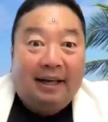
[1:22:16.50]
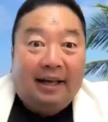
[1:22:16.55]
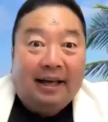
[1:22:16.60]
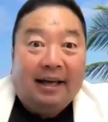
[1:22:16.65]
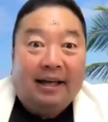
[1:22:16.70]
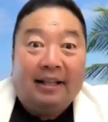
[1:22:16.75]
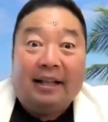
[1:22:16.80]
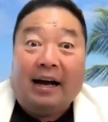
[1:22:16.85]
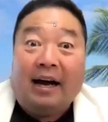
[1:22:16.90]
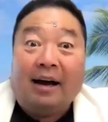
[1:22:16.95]

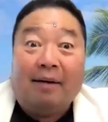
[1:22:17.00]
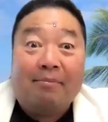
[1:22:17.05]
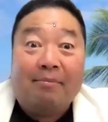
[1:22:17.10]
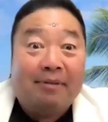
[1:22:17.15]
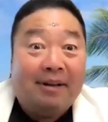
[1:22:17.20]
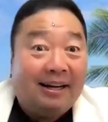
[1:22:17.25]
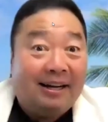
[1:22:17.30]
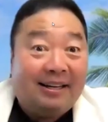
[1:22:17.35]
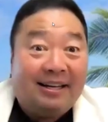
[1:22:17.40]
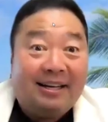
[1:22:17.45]
And I'm
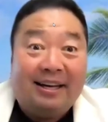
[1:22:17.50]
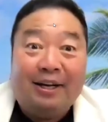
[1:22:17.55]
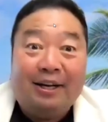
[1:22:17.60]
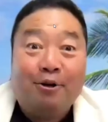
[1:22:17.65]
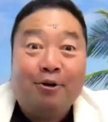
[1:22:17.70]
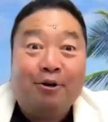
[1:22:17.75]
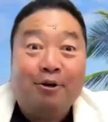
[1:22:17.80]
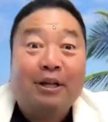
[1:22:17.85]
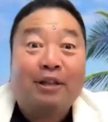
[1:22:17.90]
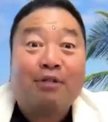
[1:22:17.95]
not kidding
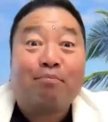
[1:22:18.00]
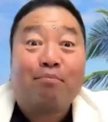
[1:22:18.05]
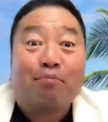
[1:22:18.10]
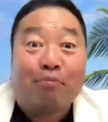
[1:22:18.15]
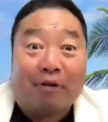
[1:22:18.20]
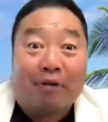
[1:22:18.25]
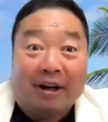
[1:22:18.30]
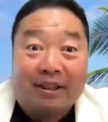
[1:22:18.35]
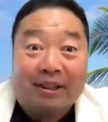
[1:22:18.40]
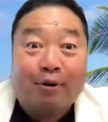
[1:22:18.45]
you, his
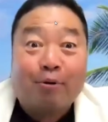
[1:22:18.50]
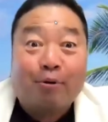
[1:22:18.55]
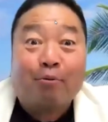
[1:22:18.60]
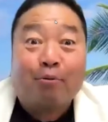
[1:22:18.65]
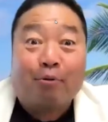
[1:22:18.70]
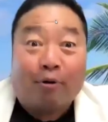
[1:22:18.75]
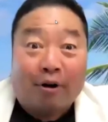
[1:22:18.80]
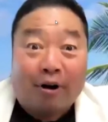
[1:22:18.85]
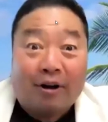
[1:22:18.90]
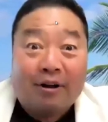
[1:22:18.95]
brother
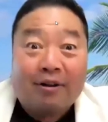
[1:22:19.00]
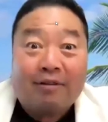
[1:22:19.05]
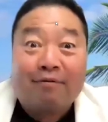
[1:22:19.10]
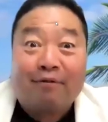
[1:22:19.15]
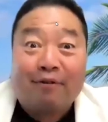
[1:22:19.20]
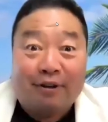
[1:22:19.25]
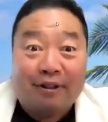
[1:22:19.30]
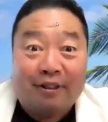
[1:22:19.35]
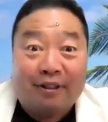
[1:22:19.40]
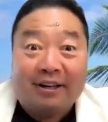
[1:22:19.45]
worked
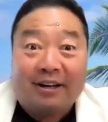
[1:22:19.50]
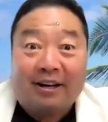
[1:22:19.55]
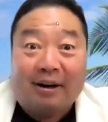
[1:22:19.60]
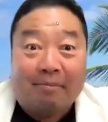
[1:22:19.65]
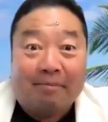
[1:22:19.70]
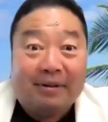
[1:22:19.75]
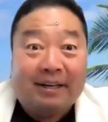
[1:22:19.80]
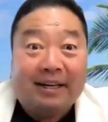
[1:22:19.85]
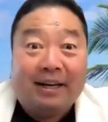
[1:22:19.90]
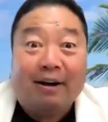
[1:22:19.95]
for the
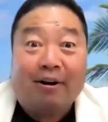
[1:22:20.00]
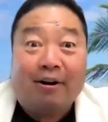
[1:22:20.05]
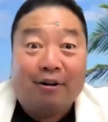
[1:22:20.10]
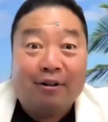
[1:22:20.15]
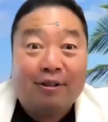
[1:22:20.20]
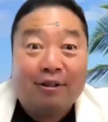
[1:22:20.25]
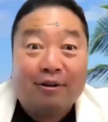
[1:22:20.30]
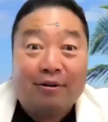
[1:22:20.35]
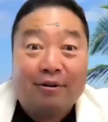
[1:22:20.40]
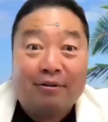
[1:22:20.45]
company
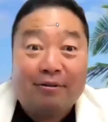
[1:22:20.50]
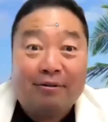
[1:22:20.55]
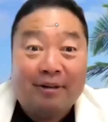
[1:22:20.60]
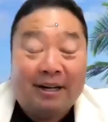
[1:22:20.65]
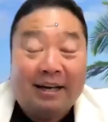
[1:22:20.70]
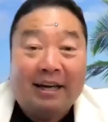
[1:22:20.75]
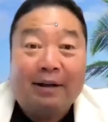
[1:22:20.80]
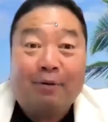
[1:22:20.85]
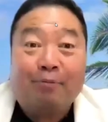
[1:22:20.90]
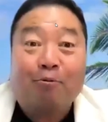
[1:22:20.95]
also.
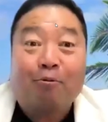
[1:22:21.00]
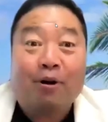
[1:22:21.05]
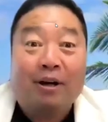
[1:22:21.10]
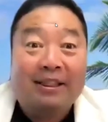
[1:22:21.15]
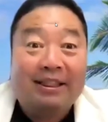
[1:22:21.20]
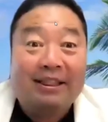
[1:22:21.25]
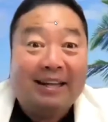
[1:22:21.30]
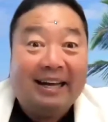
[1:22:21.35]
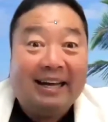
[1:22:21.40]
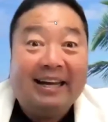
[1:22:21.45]
And
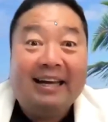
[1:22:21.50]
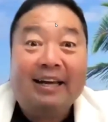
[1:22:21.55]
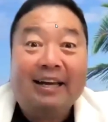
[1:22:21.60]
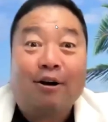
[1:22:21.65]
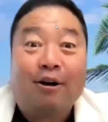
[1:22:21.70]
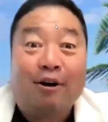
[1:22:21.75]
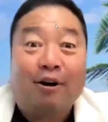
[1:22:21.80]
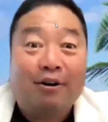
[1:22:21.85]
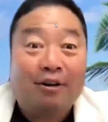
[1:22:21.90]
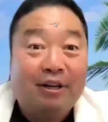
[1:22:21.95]
one day he
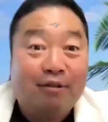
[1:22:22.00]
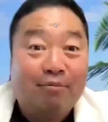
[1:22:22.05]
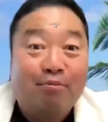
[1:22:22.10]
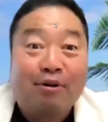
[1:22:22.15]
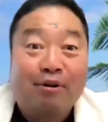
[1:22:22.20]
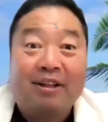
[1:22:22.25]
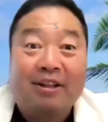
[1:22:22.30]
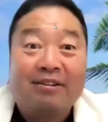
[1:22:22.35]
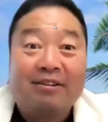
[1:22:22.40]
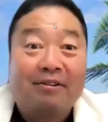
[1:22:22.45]
called his
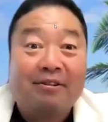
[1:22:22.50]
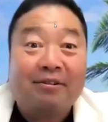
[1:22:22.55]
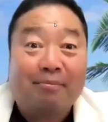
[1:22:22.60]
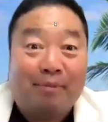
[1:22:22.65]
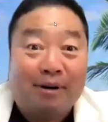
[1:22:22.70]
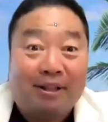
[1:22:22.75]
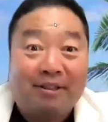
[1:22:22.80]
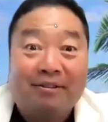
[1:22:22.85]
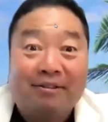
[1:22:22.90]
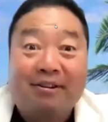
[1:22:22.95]

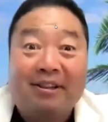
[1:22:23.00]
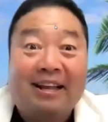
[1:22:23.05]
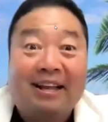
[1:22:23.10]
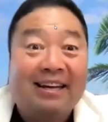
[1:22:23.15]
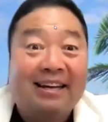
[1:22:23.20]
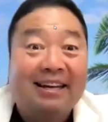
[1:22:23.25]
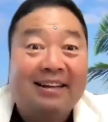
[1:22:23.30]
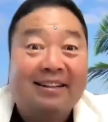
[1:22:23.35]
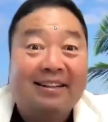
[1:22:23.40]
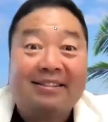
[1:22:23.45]
brother
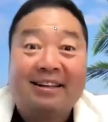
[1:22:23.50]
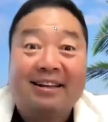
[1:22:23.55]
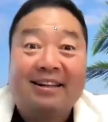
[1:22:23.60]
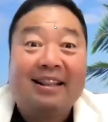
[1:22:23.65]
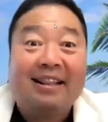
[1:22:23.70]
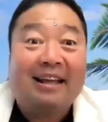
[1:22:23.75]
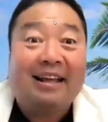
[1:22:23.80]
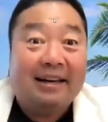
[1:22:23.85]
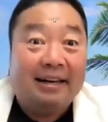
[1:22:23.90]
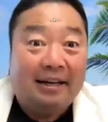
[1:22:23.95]
Lenny and said,
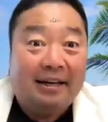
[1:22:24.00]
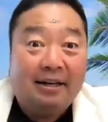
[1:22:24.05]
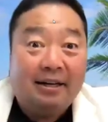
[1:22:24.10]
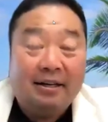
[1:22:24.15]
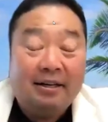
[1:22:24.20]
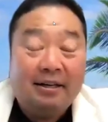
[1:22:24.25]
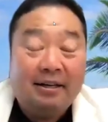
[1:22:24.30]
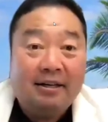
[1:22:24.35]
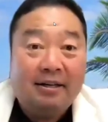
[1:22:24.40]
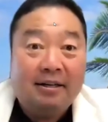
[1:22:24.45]
"Lenny,
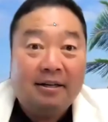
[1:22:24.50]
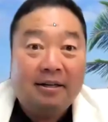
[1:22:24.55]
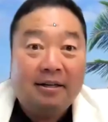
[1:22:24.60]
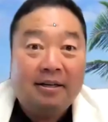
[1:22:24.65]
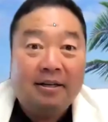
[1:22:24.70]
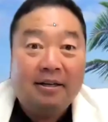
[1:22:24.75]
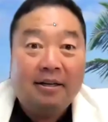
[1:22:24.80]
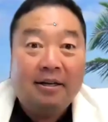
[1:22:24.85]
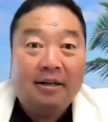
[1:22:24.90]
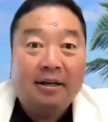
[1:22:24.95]

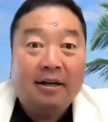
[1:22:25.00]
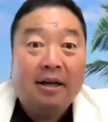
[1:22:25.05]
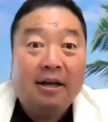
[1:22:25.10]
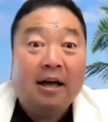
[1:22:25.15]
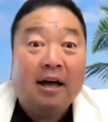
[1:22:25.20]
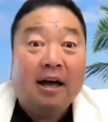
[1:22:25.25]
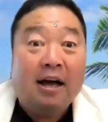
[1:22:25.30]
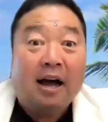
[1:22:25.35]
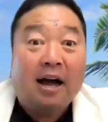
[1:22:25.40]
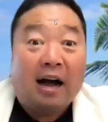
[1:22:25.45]

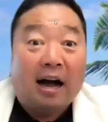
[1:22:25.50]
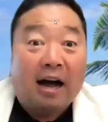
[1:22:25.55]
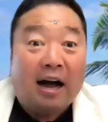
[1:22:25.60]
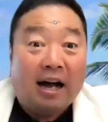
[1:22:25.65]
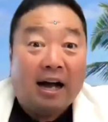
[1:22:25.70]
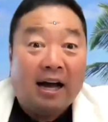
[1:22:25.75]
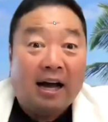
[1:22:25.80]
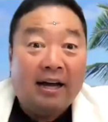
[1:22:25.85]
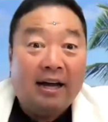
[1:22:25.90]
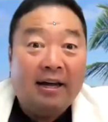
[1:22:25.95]

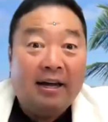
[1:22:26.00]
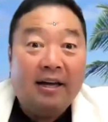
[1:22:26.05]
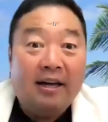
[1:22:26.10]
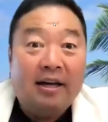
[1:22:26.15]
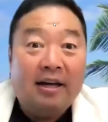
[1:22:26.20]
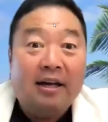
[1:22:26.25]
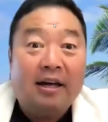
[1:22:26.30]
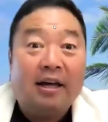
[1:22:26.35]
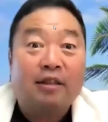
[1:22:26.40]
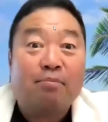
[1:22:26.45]
I,
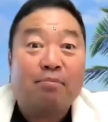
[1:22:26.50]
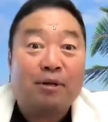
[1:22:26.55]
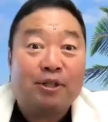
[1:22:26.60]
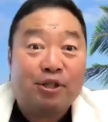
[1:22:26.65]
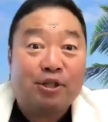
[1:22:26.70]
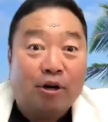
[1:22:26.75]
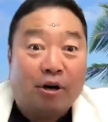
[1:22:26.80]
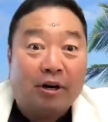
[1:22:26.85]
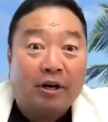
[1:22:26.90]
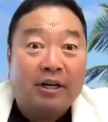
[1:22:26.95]
as
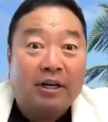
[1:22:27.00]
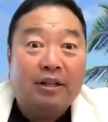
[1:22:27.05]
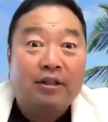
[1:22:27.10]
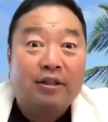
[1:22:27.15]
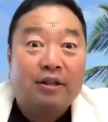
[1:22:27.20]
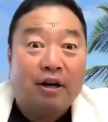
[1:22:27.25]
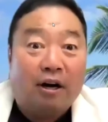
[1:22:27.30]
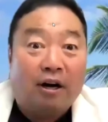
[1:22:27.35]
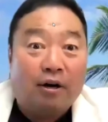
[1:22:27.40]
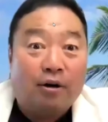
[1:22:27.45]
majority
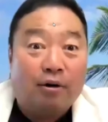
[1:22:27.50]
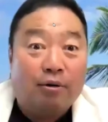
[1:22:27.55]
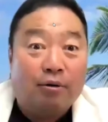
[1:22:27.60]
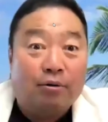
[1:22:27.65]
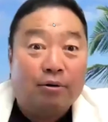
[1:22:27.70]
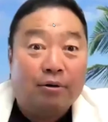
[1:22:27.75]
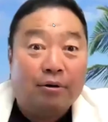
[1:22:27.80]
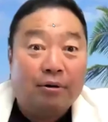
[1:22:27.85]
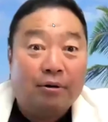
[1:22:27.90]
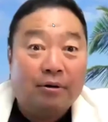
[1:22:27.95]

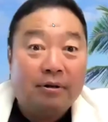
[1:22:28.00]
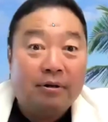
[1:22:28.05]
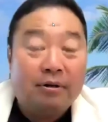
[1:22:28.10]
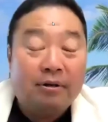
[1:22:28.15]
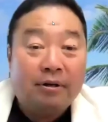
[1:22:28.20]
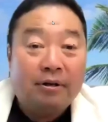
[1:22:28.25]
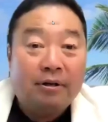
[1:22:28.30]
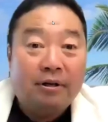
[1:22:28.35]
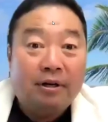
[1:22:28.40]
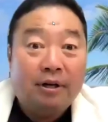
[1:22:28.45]
stockholder,
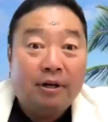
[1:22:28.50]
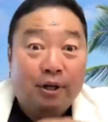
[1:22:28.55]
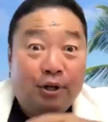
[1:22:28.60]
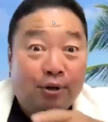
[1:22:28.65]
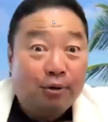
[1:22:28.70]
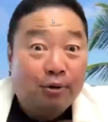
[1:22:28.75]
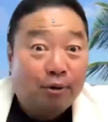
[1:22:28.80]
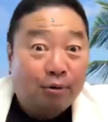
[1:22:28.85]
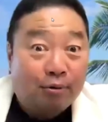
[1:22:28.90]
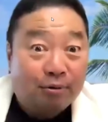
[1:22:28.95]

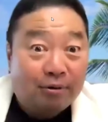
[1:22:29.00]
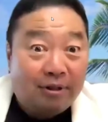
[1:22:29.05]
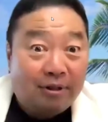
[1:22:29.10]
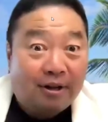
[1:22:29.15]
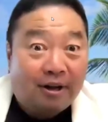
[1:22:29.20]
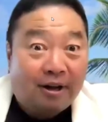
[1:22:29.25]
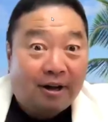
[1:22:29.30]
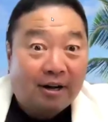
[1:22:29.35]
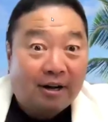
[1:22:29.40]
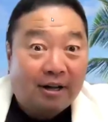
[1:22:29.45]
you own
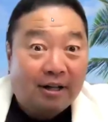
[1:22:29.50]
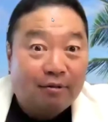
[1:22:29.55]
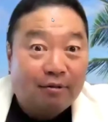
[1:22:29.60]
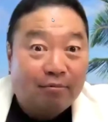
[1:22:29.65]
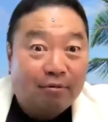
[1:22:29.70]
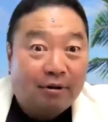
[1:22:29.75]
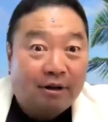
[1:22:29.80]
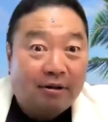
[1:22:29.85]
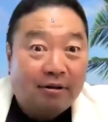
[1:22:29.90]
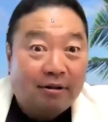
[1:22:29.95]
stock as
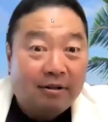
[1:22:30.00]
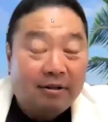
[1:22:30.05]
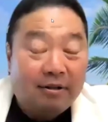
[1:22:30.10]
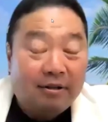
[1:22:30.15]
well.